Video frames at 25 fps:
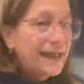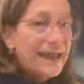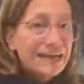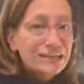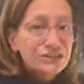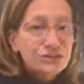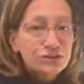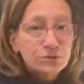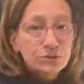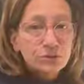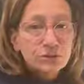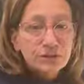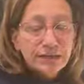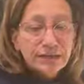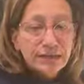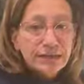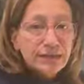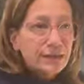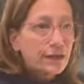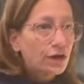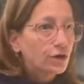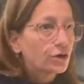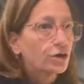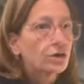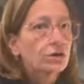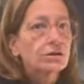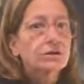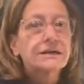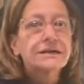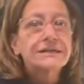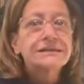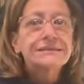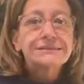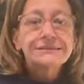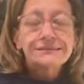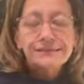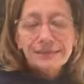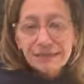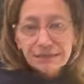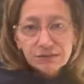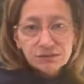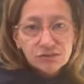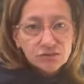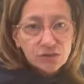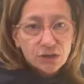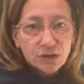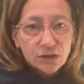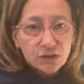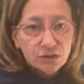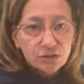naturally occurring
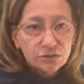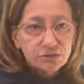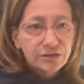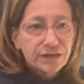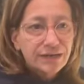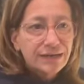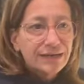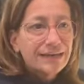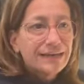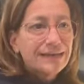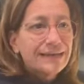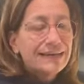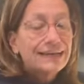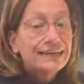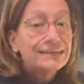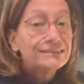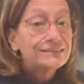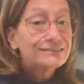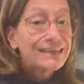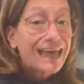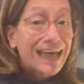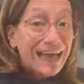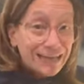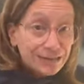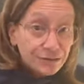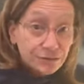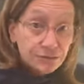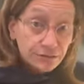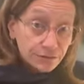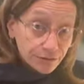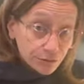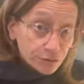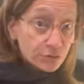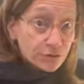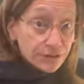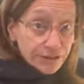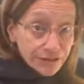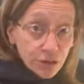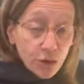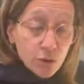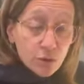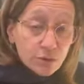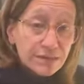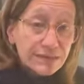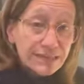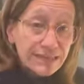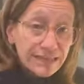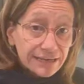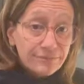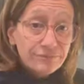sea salt is literally
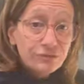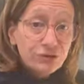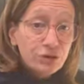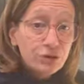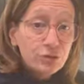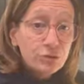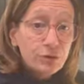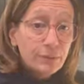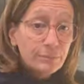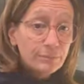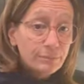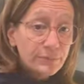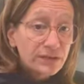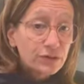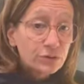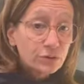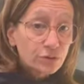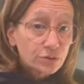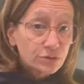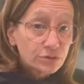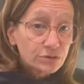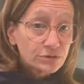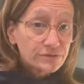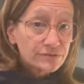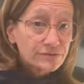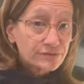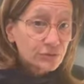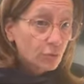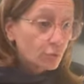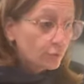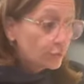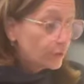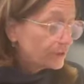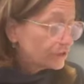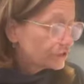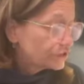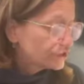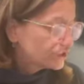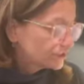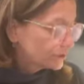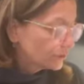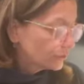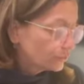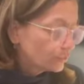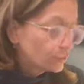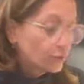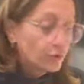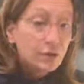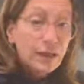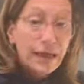going to give you minerals,
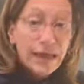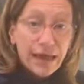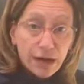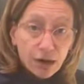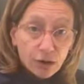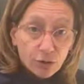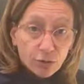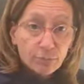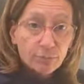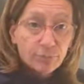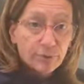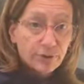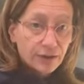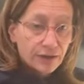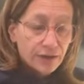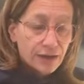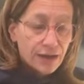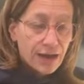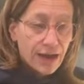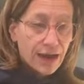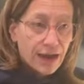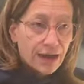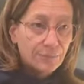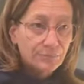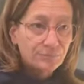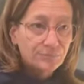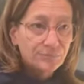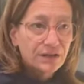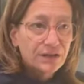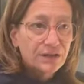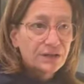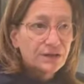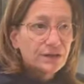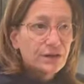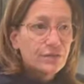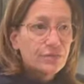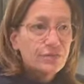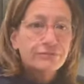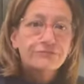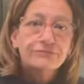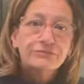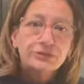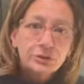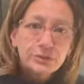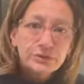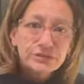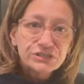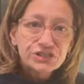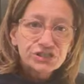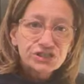which will help the
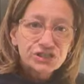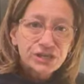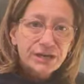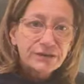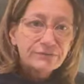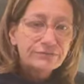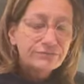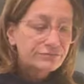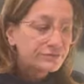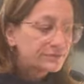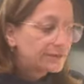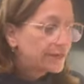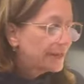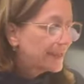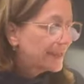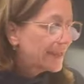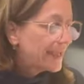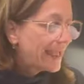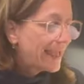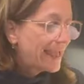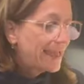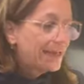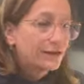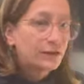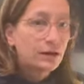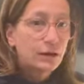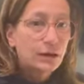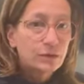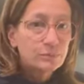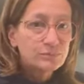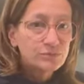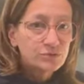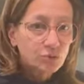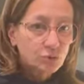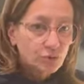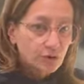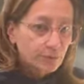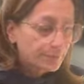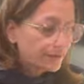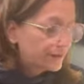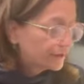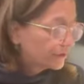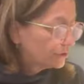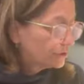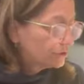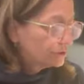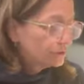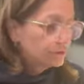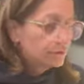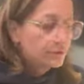fluid shift and
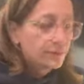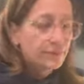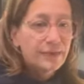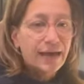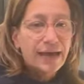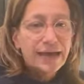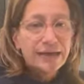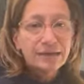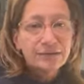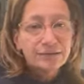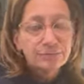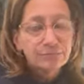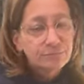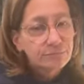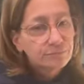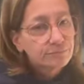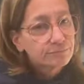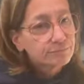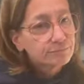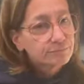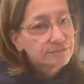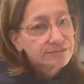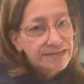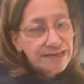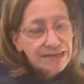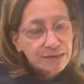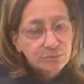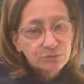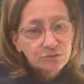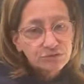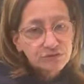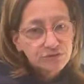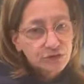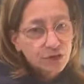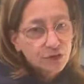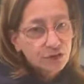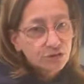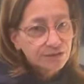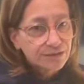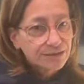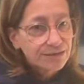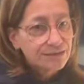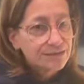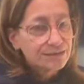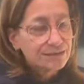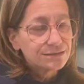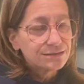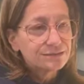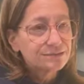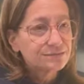absorbing. That table
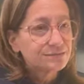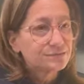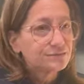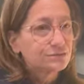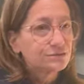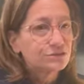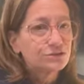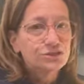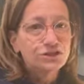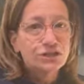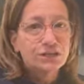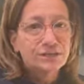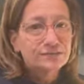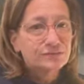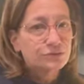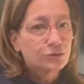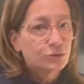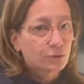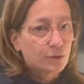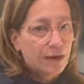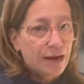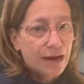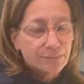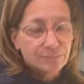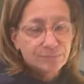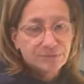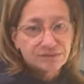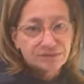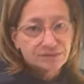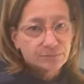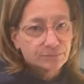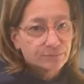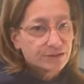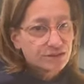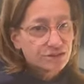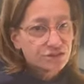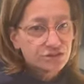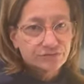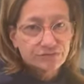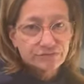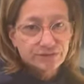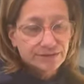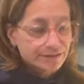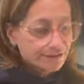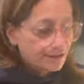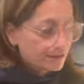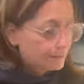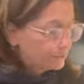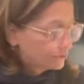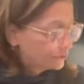salt is just crap. It's a bunch
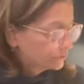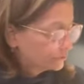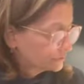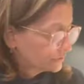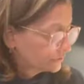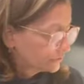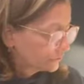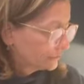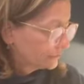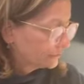of chemical